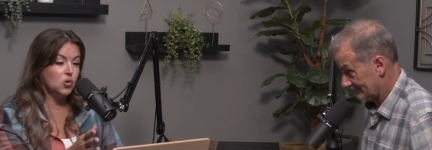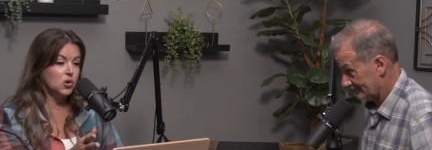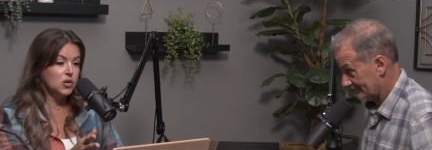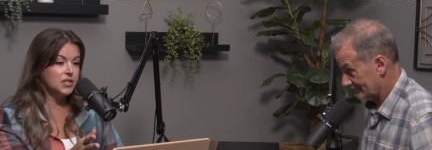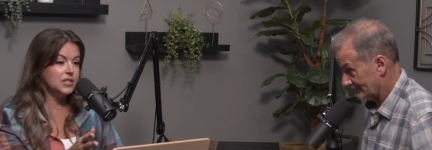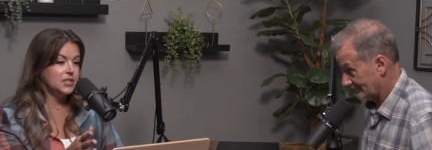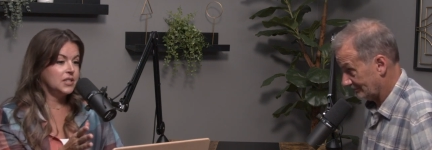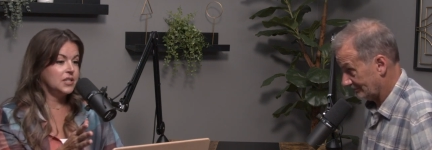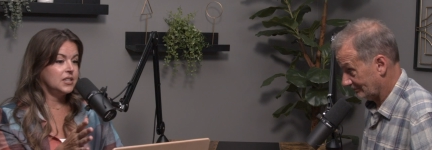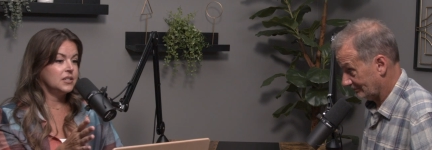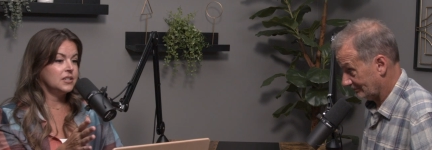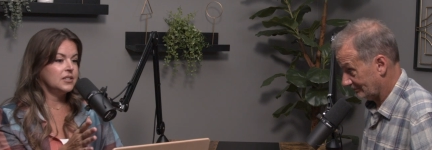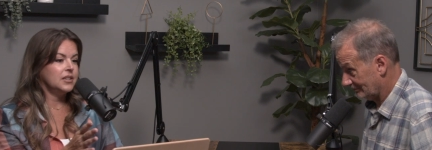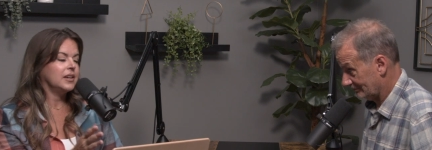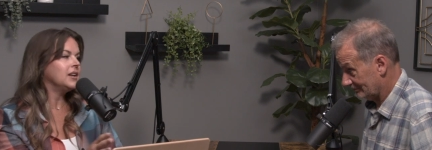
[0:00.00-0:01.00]
Speaker 1: court
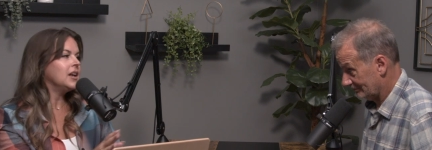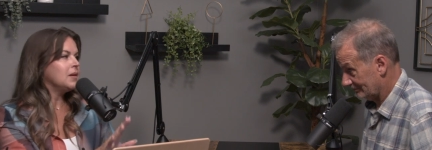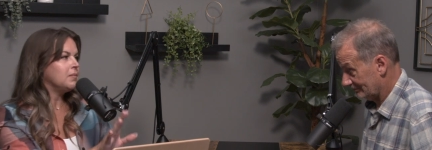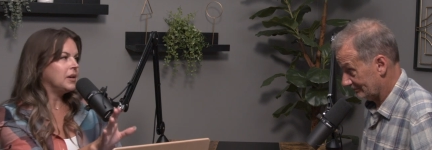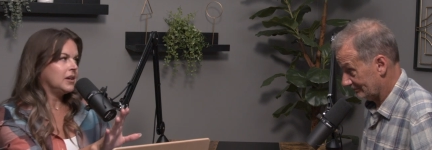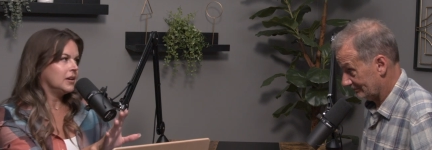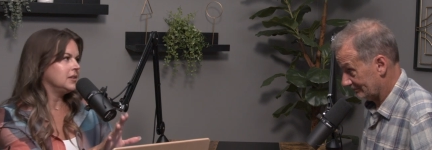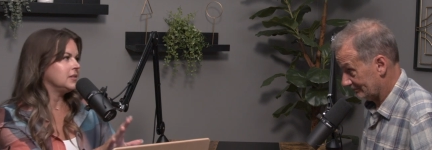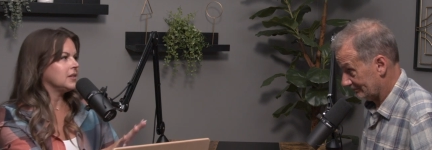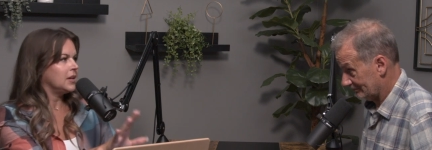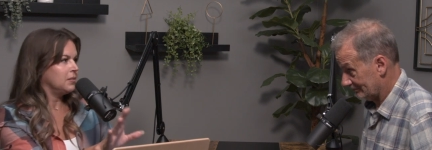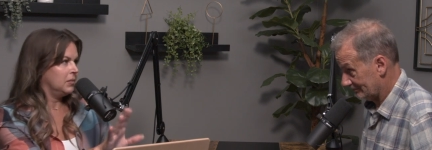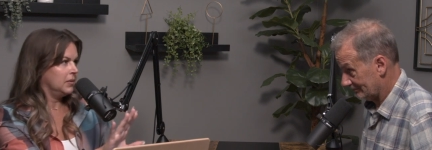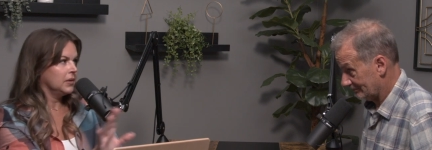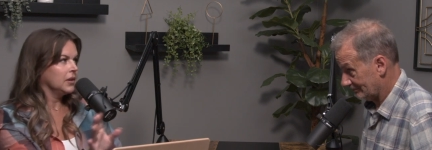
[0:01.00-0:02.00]
scenes, like not because
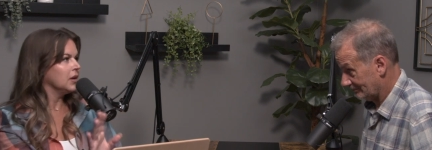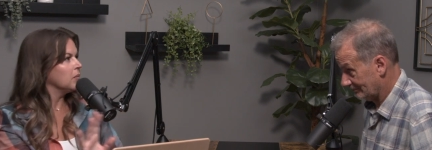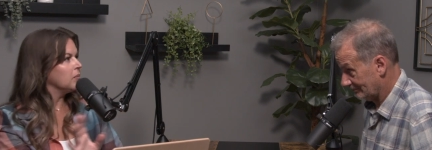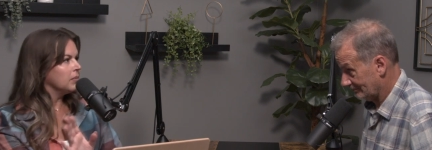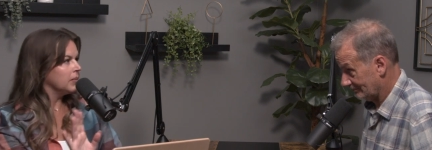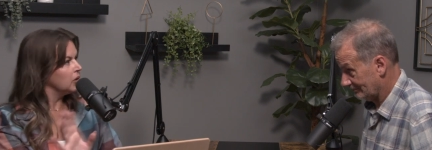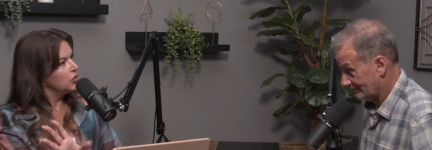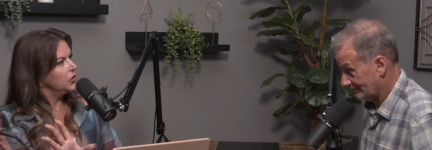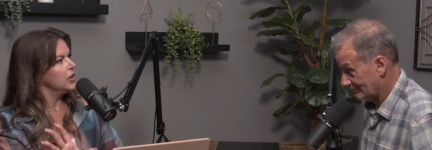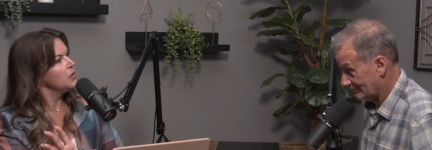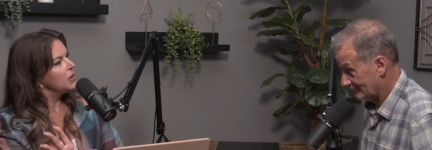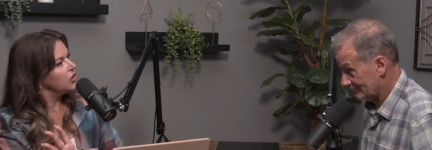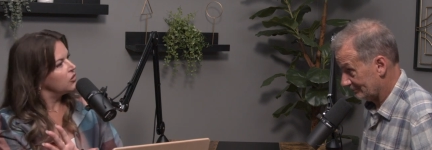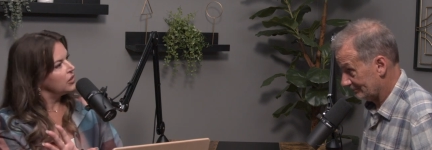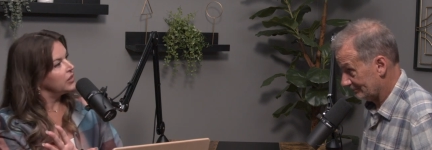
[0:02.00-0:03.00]
I'm going to murder
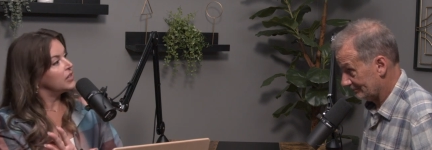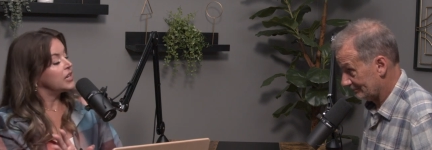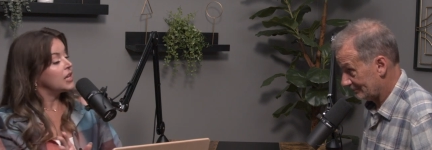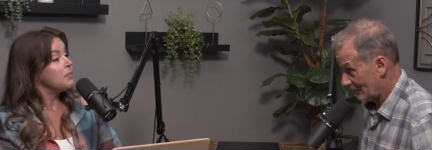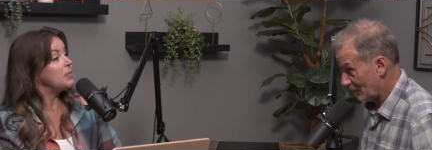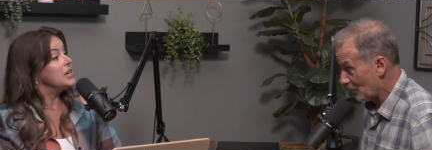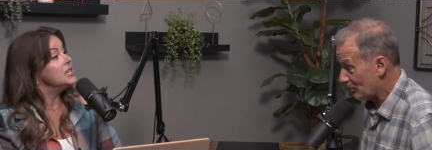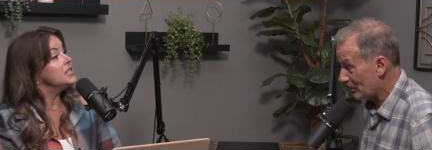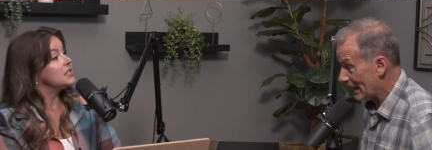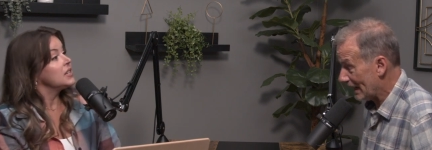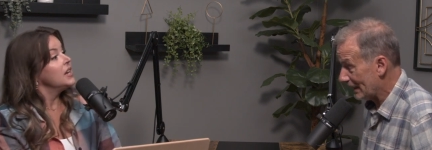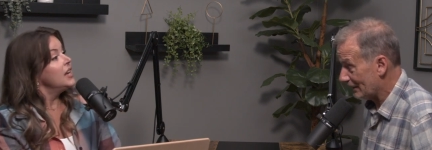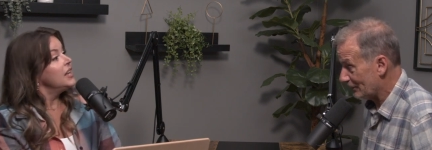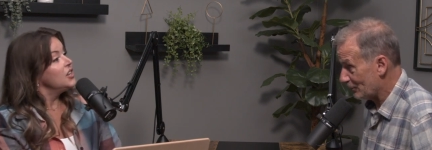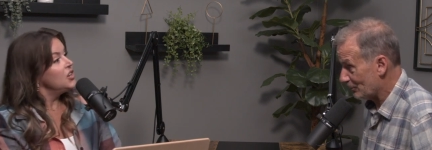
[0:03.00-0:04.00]
anybody or anything like that. But you're
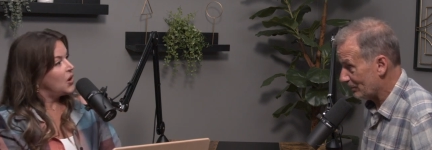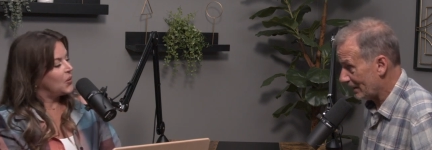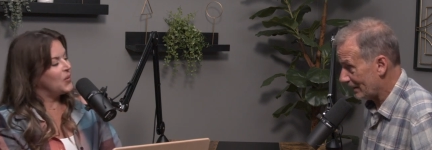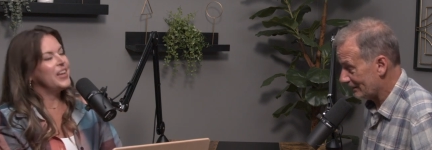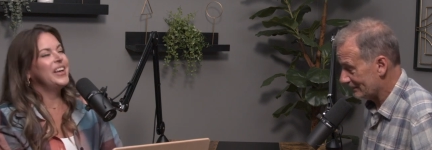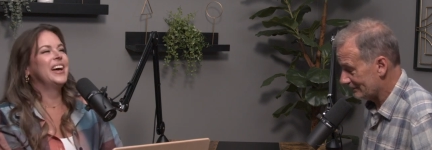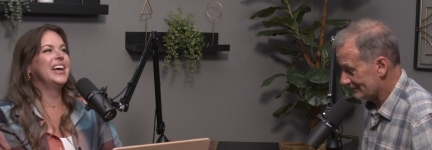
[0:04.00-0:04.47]
planning. You're no, planning.